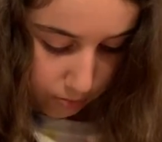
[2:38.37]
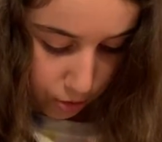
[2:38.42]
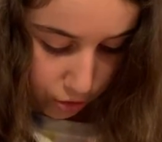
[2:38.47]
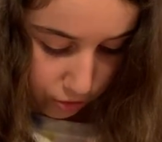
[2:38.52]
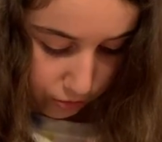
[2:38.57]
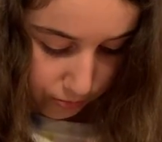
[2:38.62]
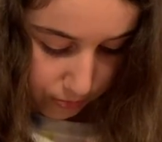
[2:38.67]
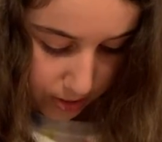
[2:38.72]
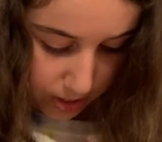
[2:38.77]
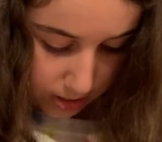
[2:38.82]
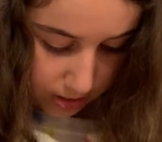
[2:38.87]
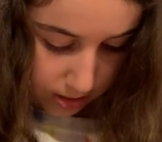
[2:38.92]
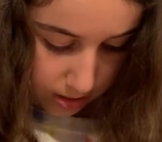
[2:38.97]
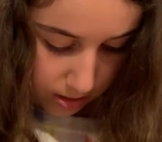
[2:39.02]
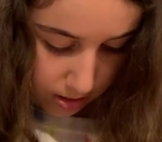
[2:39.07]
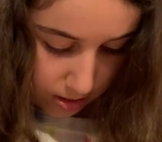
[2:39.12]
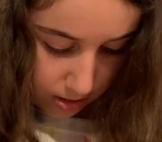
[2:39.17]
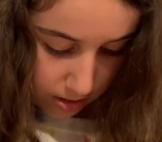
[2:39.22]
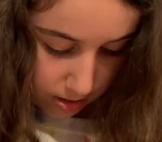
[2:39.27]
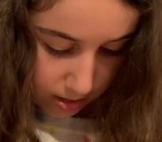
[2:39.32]
movement
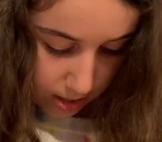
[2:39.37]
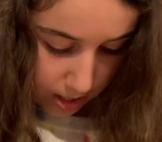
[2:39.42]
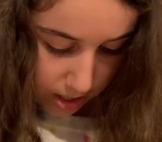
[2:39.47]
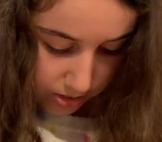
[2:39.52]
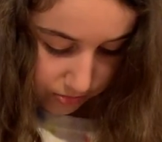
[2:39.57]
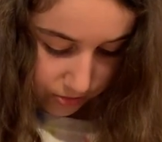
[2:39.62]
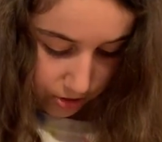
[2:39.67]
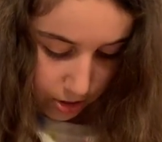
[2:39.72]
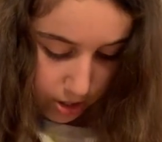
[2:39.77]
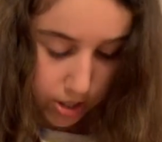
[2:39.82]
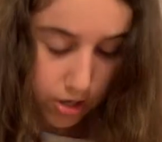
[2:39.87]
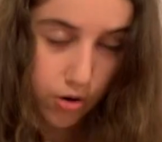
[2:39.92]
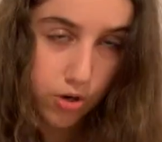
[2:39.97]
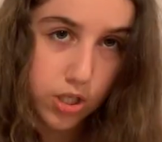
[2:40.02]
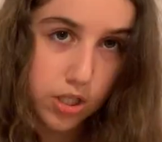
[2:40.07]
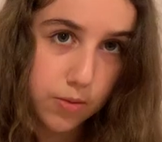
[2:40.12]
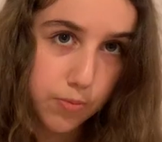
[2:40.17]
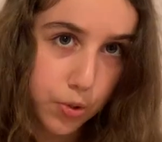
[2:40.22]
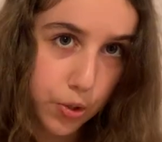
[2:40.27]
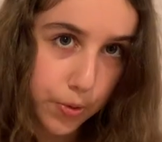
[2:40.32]
that is very
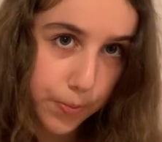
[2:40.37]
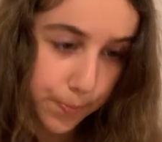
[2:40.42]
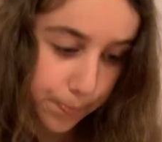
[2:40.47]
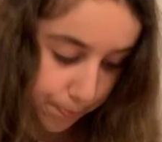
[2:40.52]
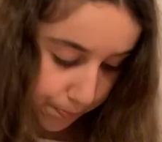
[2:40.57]
noticeable.